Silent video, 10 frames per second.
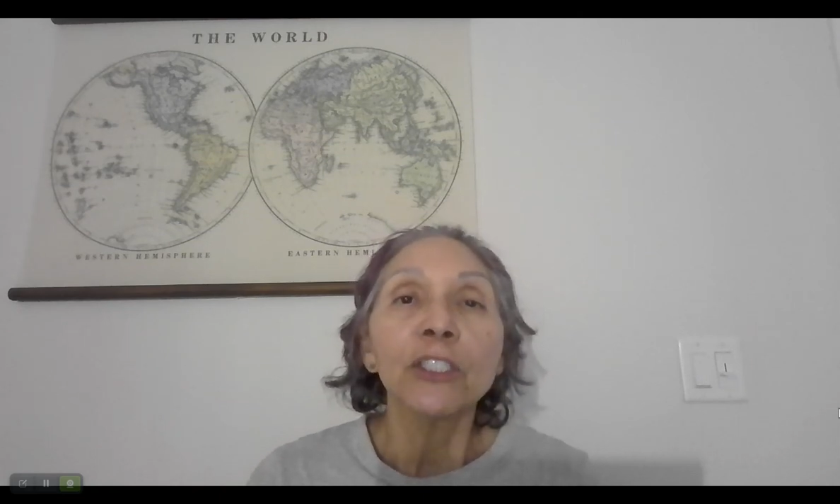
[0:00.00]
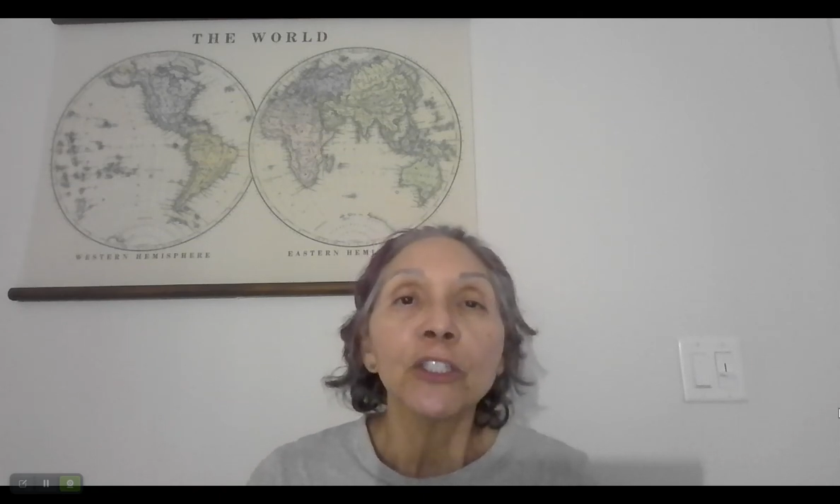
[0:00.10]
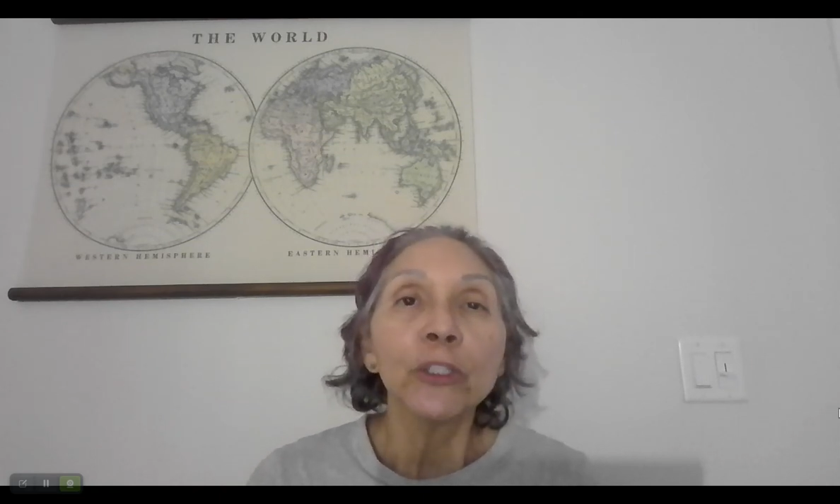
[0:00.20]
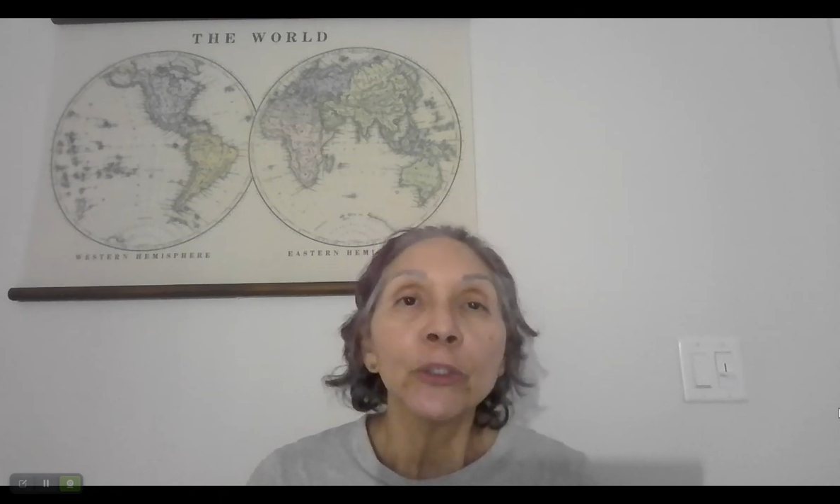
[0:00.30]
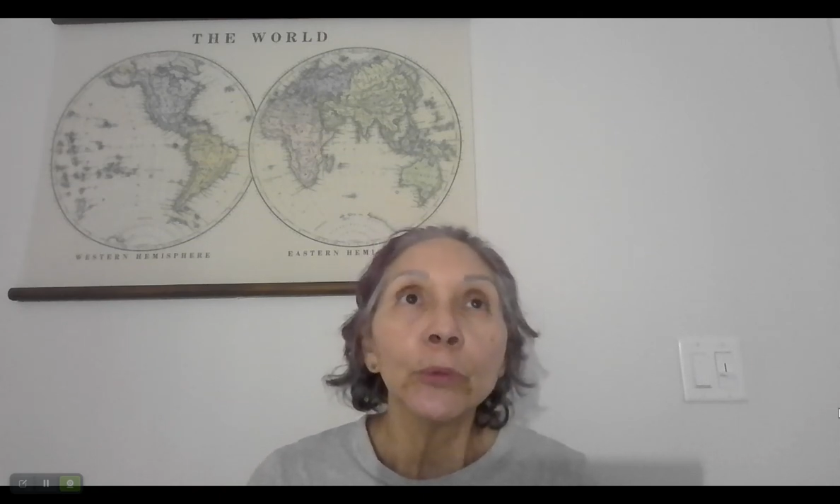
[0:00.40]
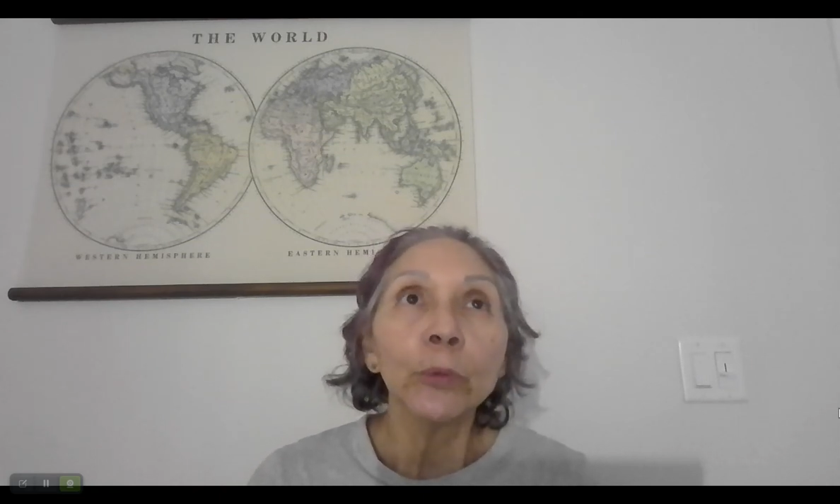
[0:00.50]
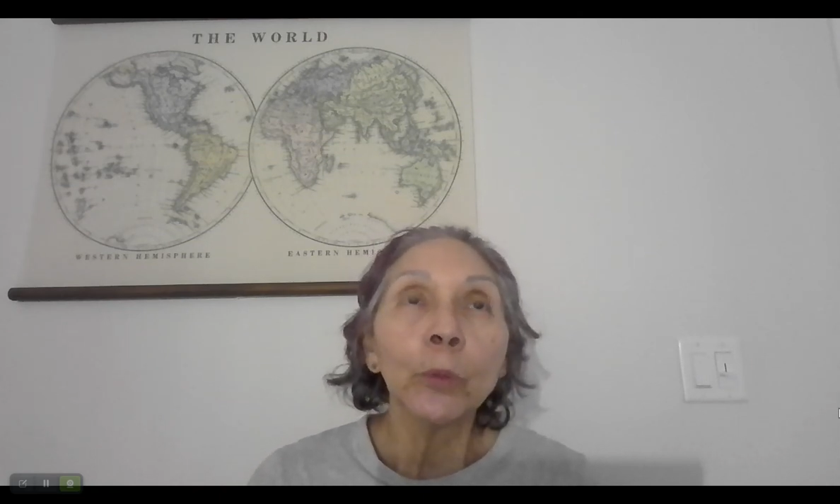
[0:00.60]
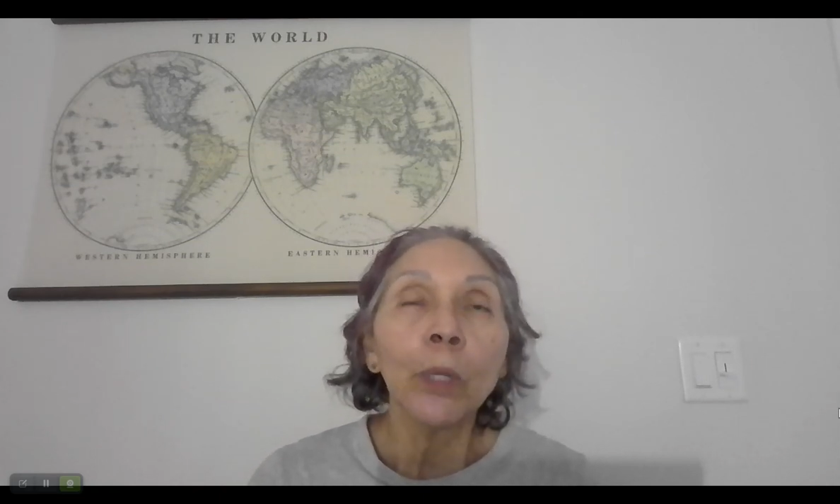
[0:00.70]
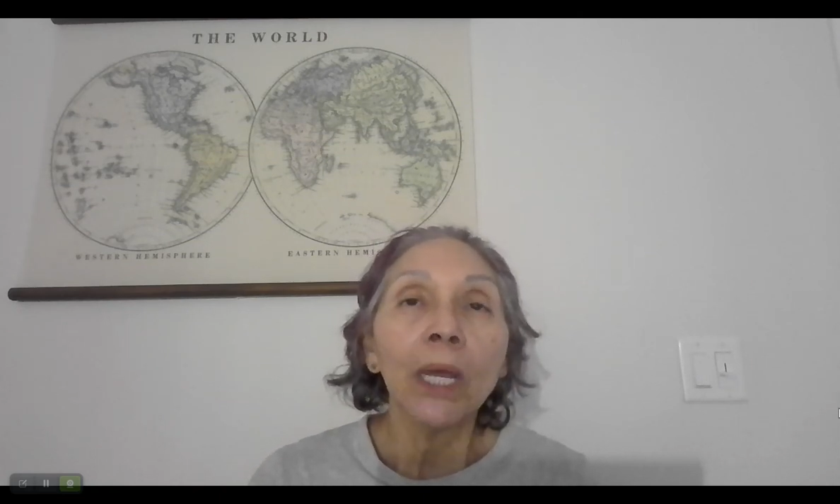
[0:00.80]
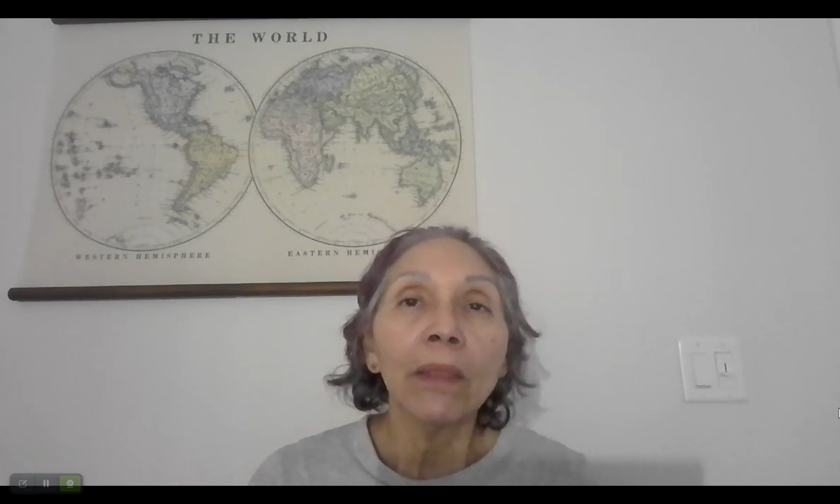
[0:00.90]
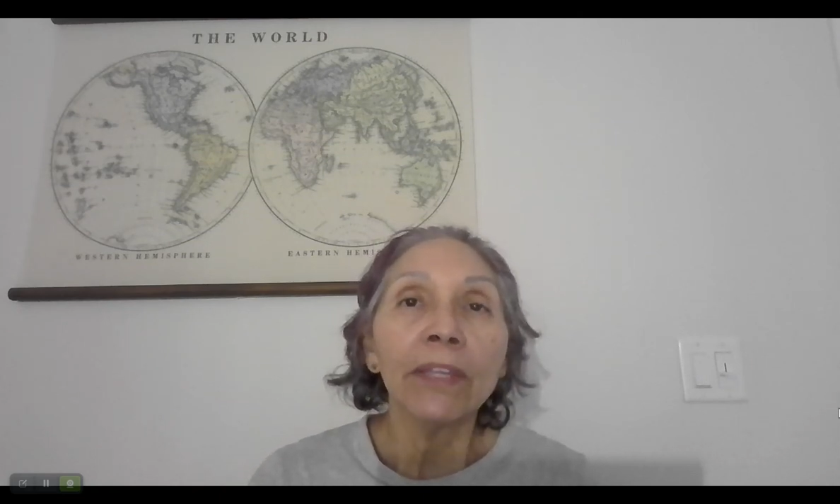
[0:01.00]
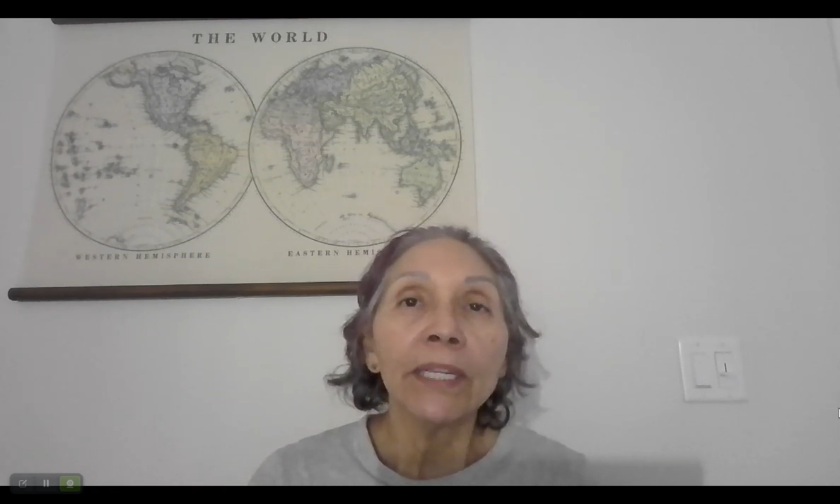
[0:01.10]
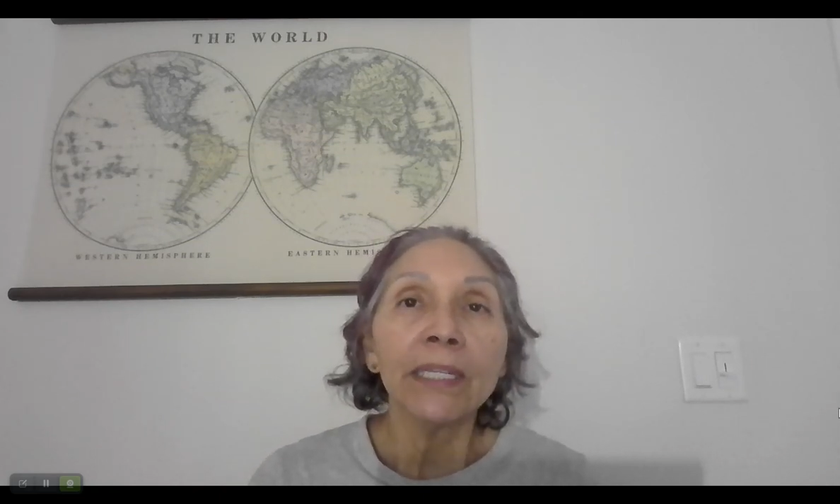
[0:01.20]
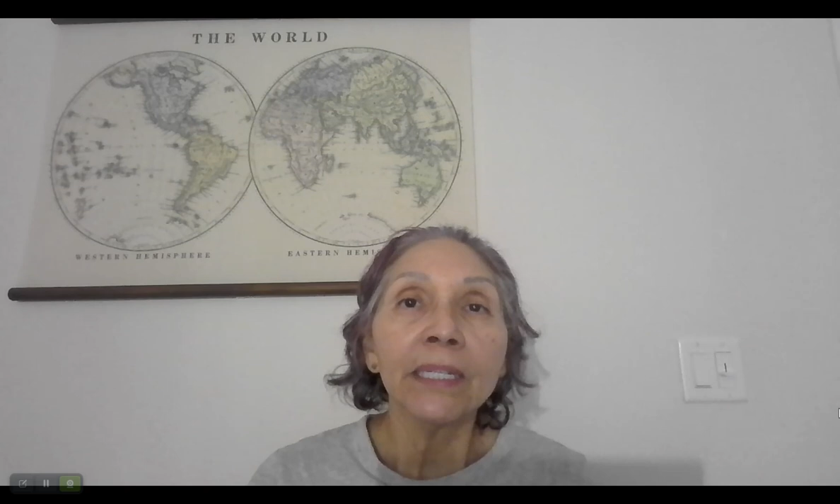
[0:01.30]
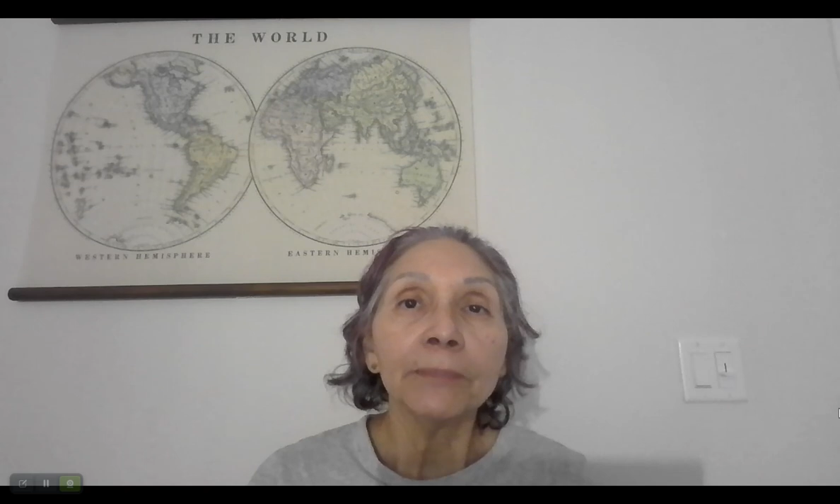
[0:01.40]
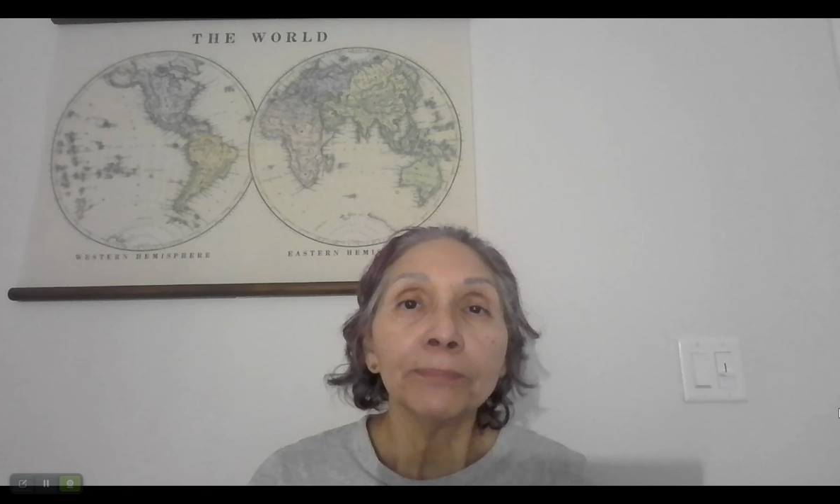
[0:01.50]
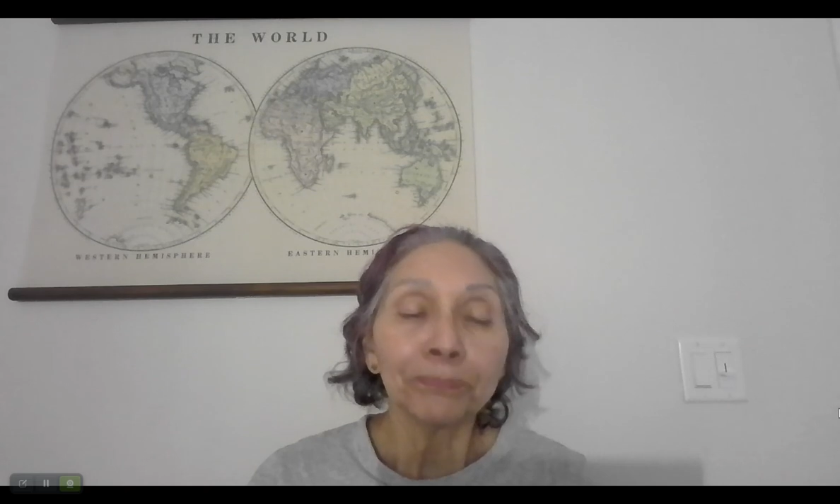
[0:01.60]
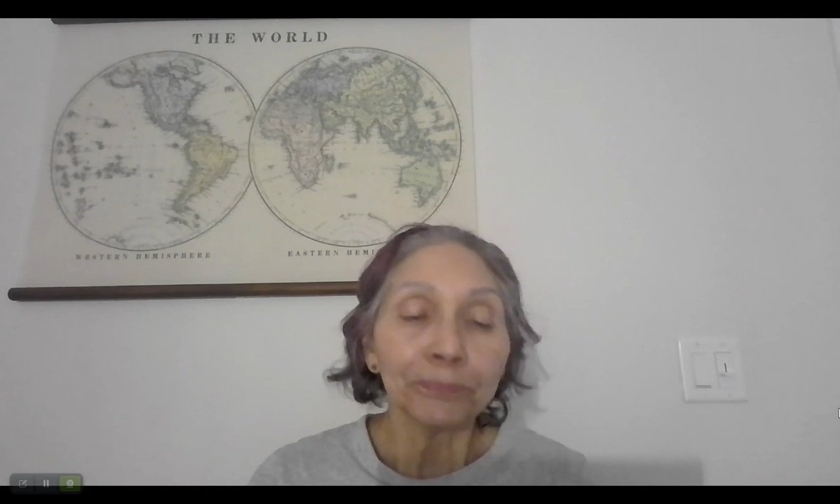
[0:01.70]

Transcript: to the